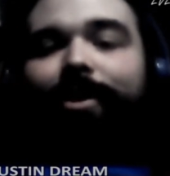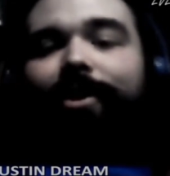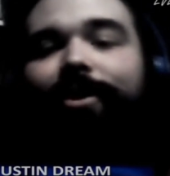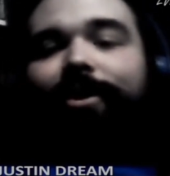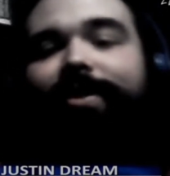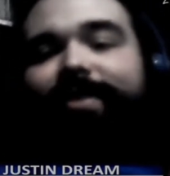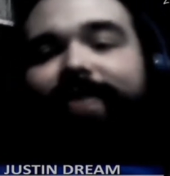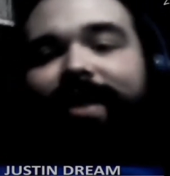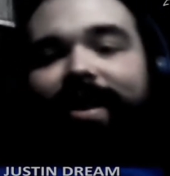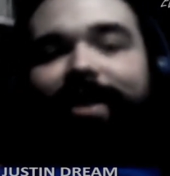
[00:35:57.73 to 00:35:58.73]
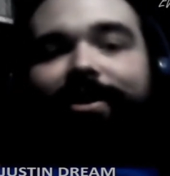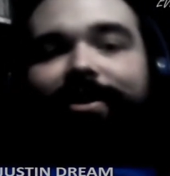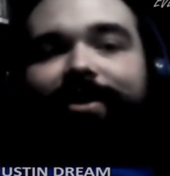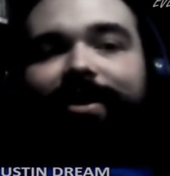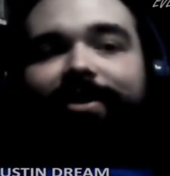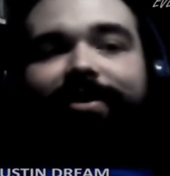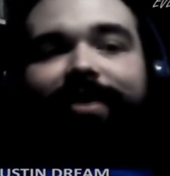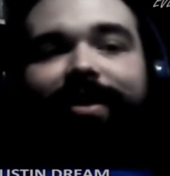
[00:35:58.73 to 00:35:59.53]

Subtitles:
put it on stage, and he's just